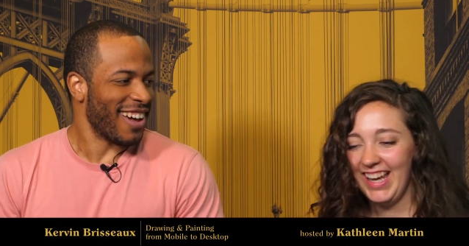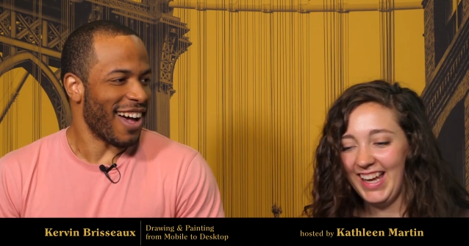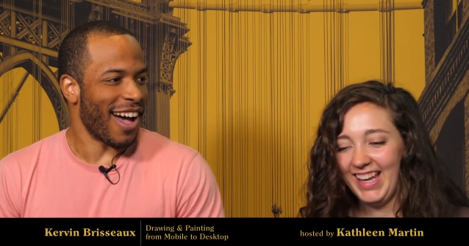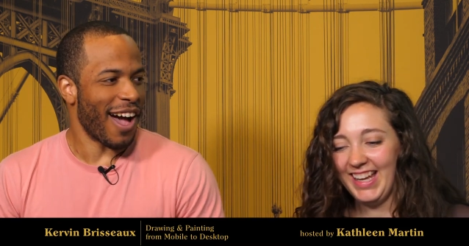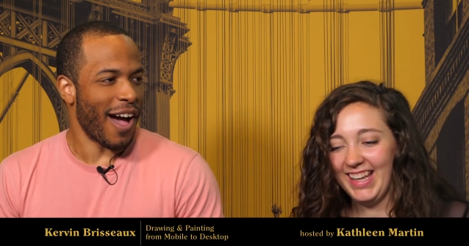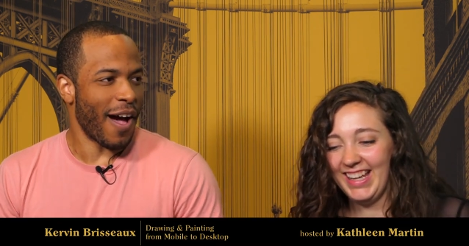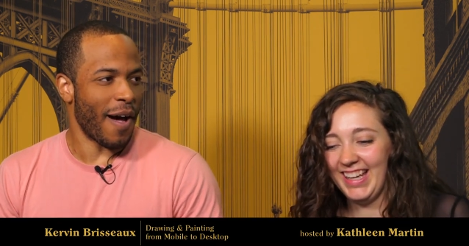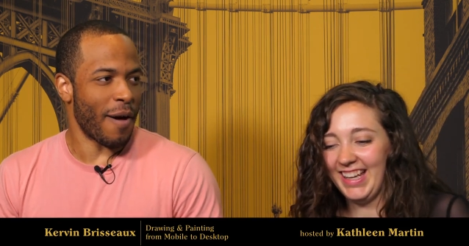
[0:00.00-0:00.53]

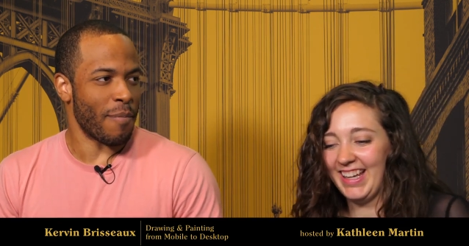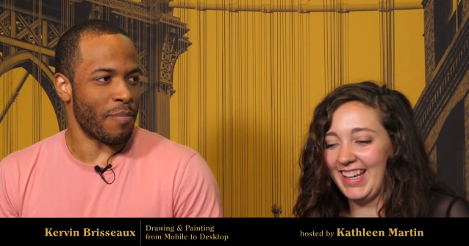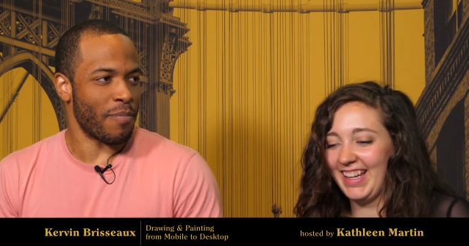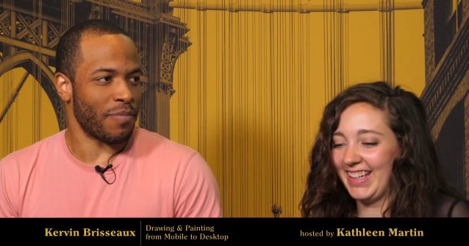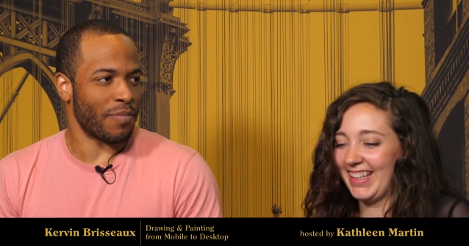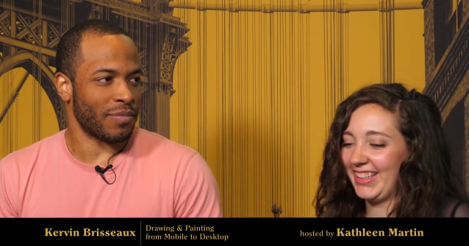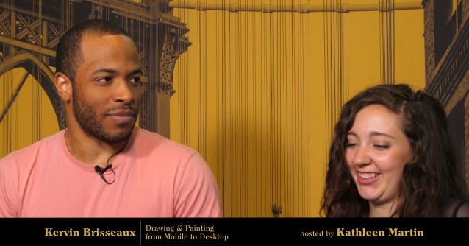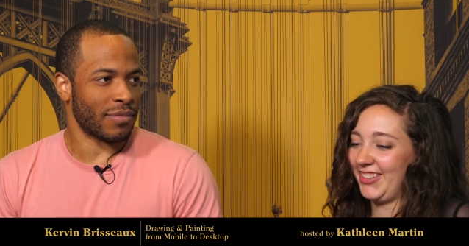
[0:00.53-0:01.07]

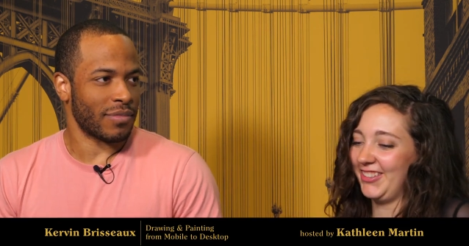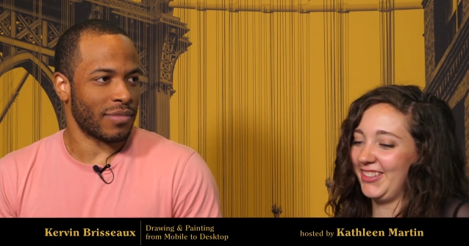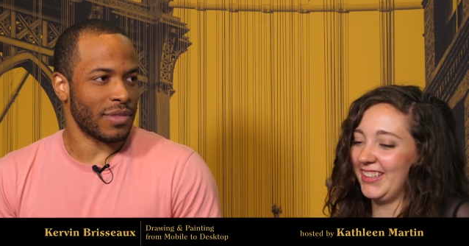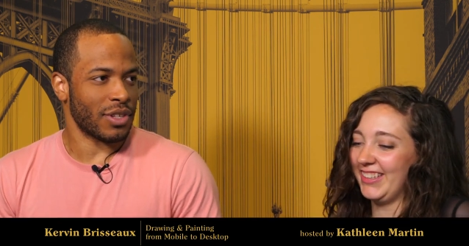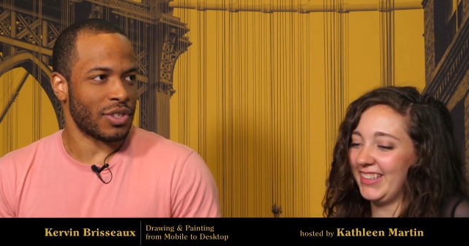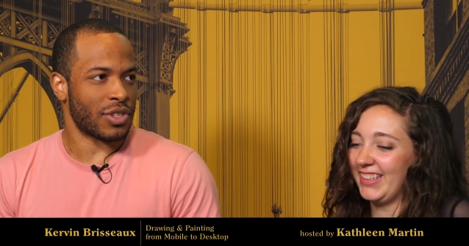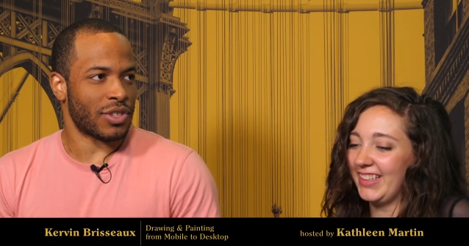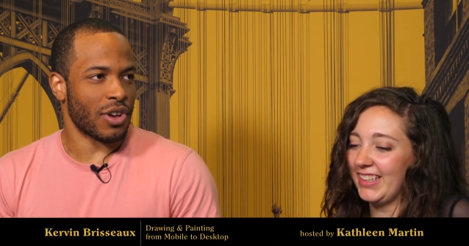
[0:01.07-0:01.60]
Speaker 1: Um,
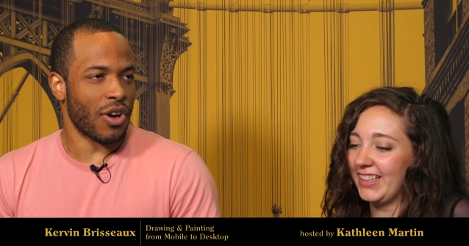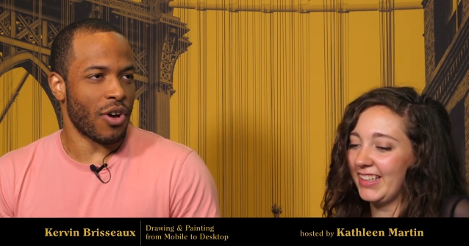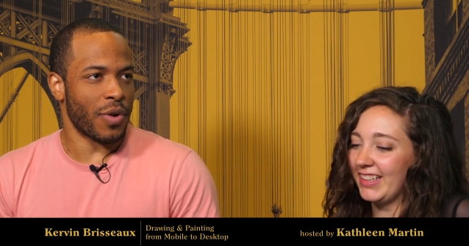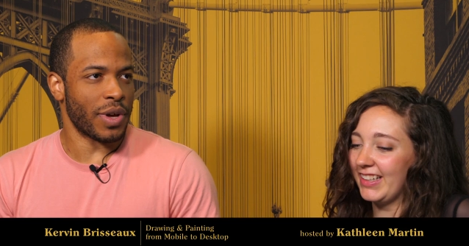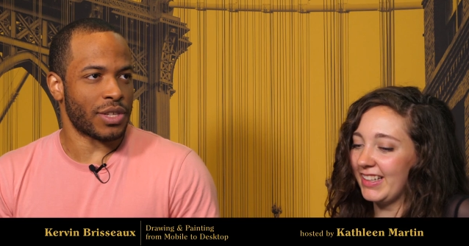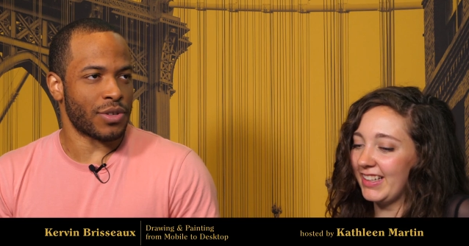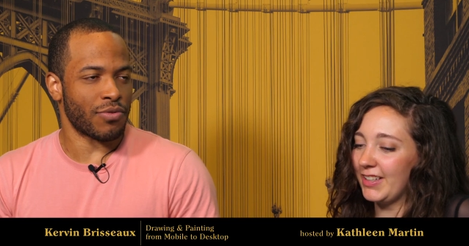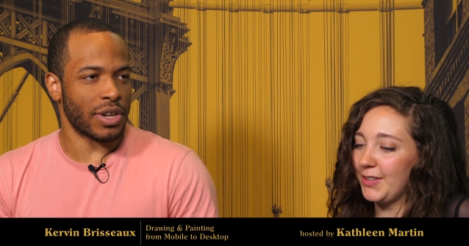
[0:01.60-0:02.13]
cool.
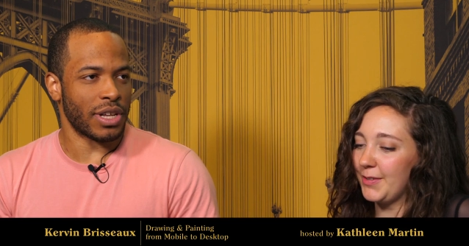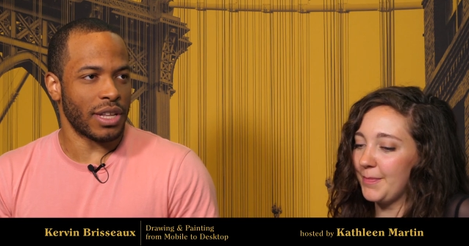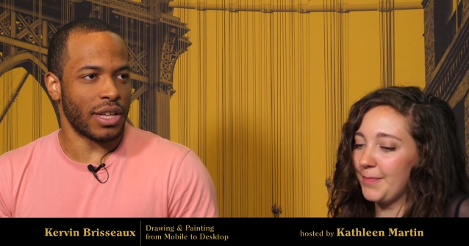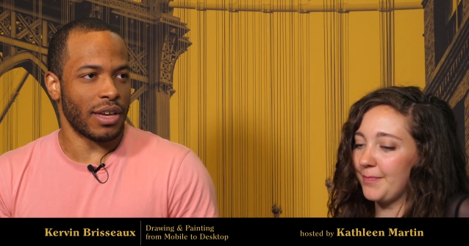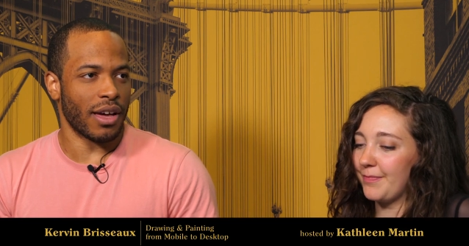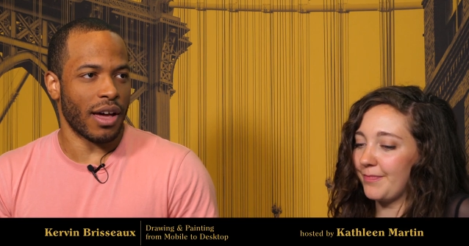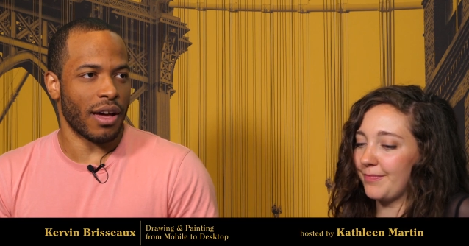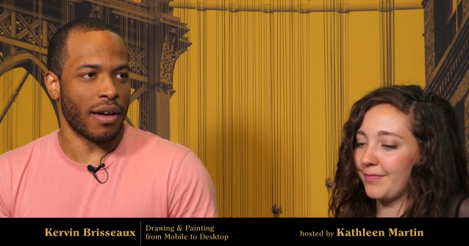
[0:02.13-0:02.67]
So it's
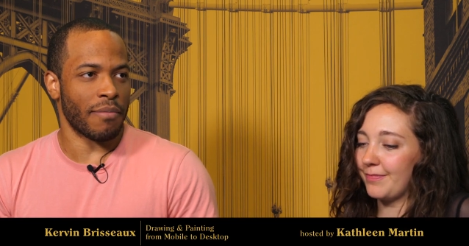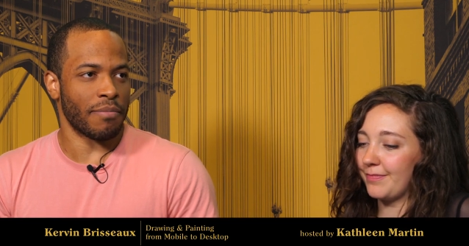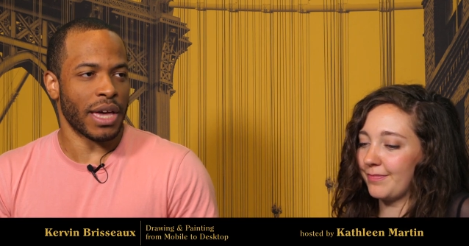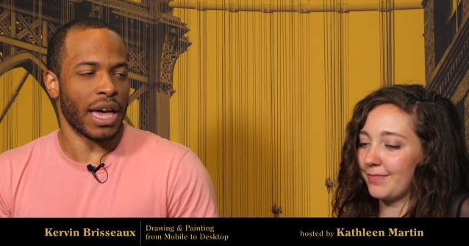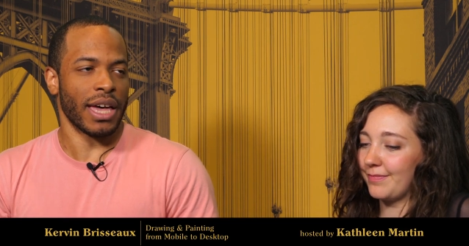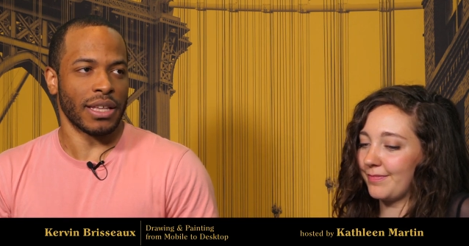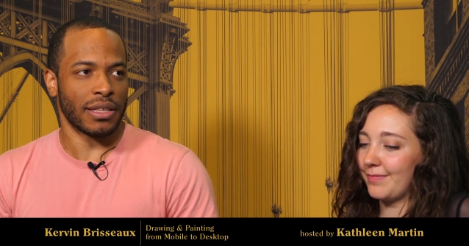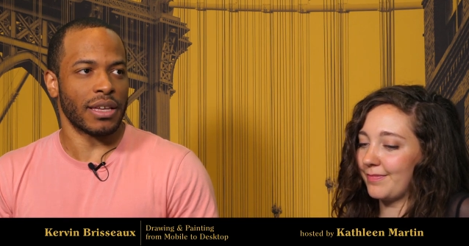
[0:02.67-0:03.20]
really, um,
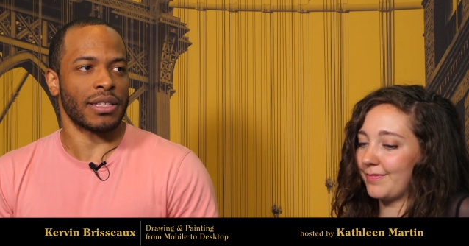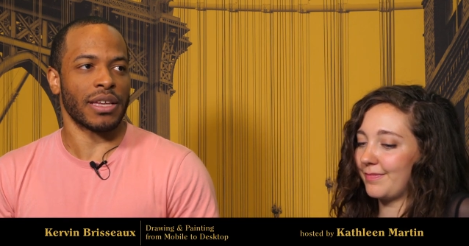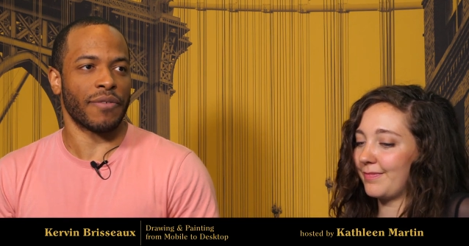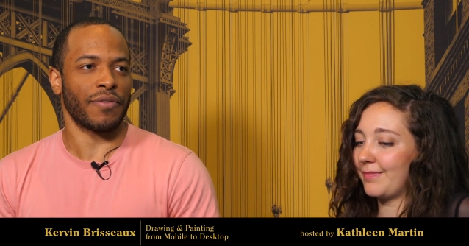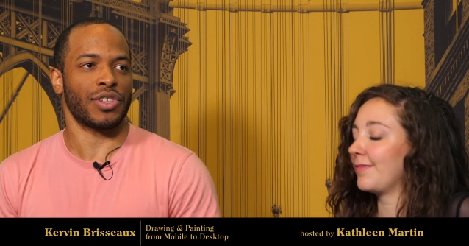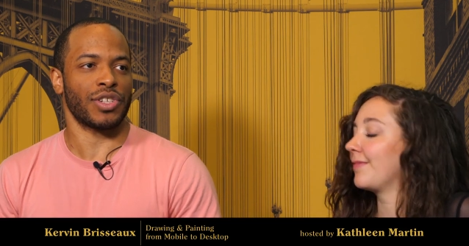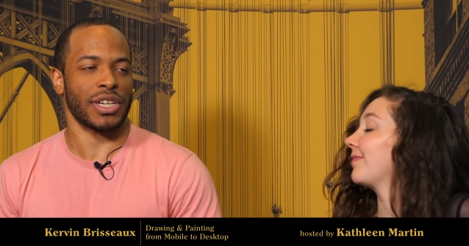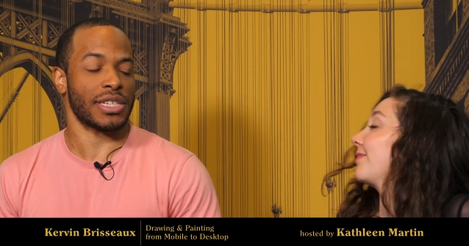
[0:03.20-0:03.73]
yeah, it, it,
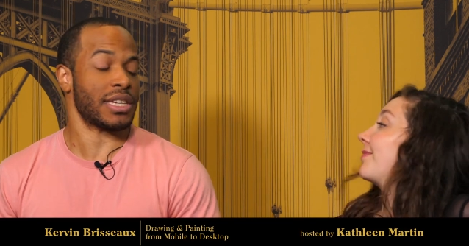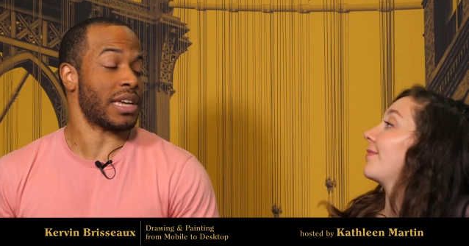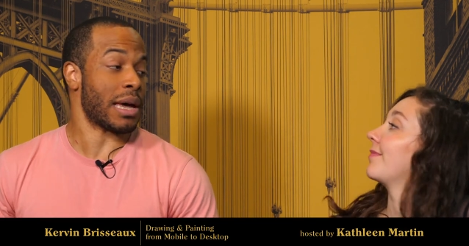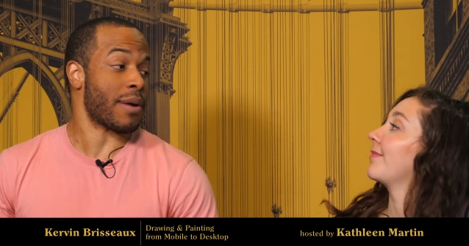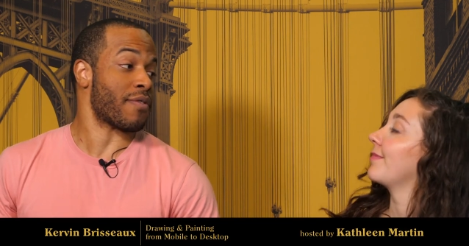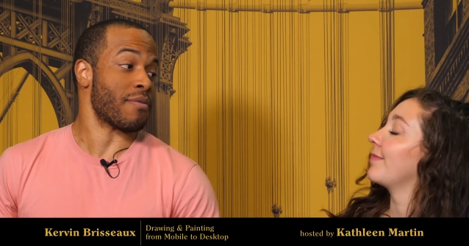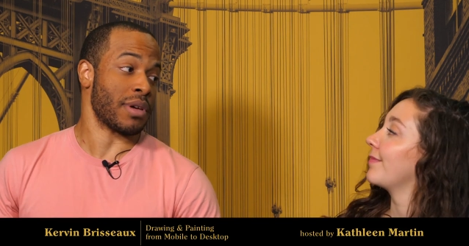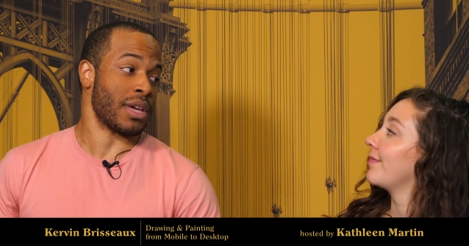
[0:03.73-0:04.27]
definitely changed the
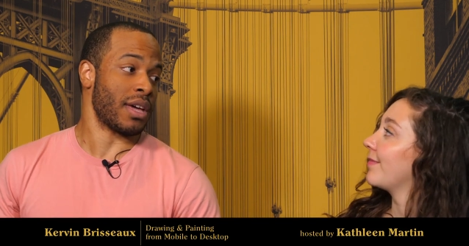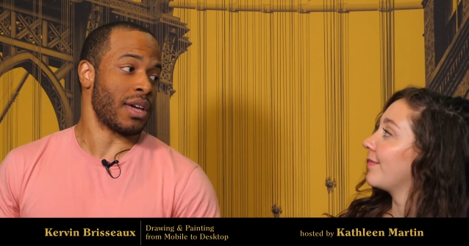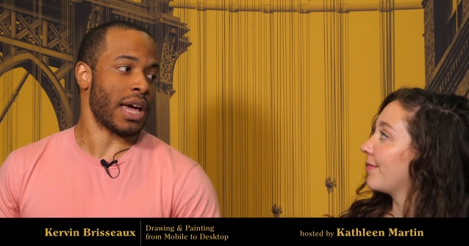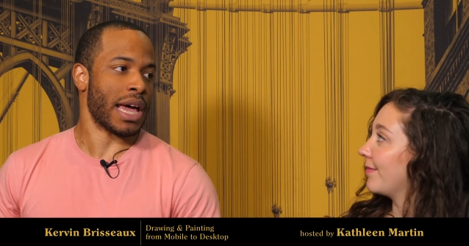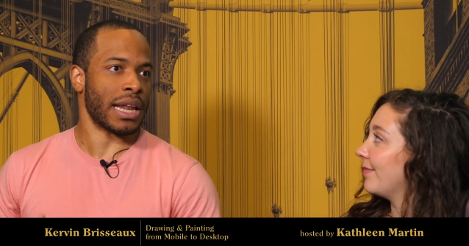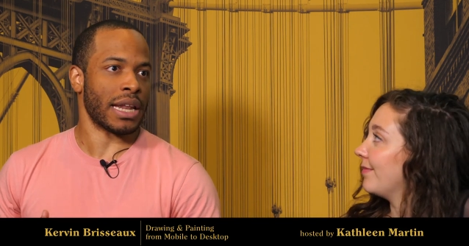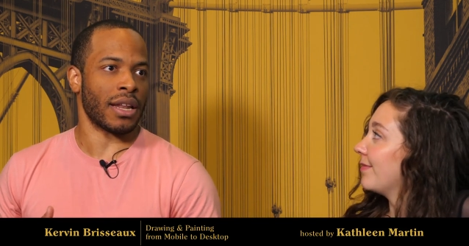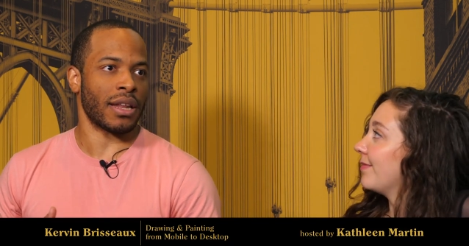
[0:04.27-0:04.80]
game for me
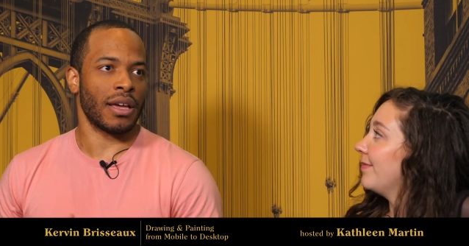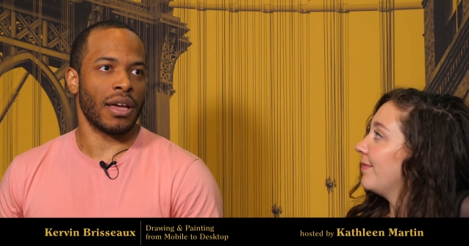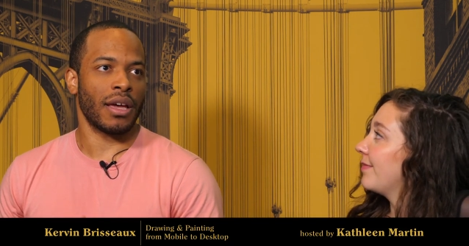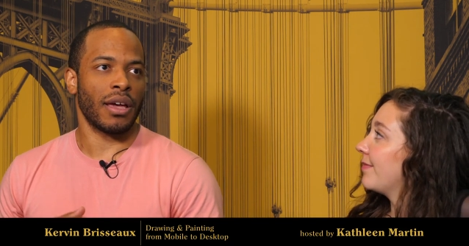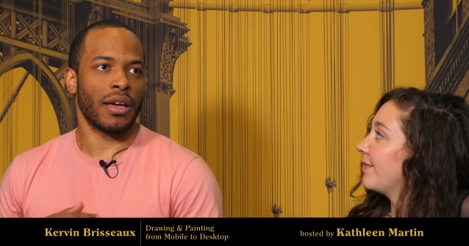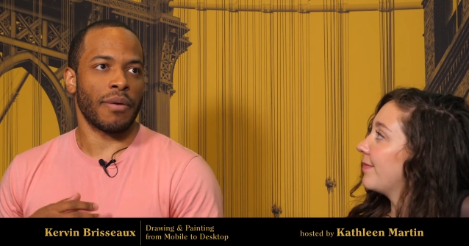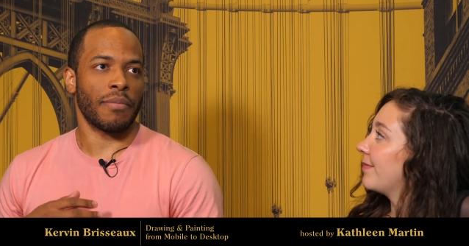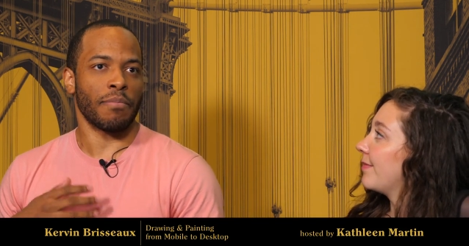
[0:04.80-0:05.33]
and
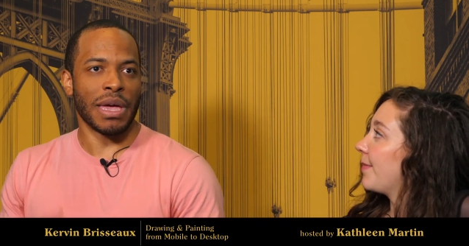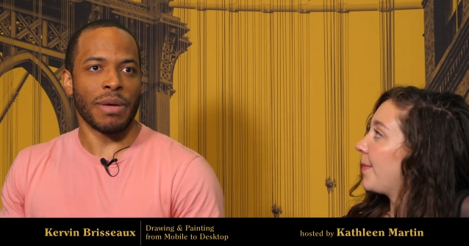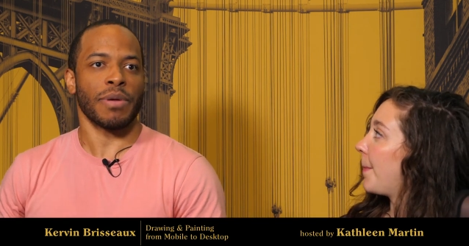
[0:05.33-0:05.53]
mm-hmm.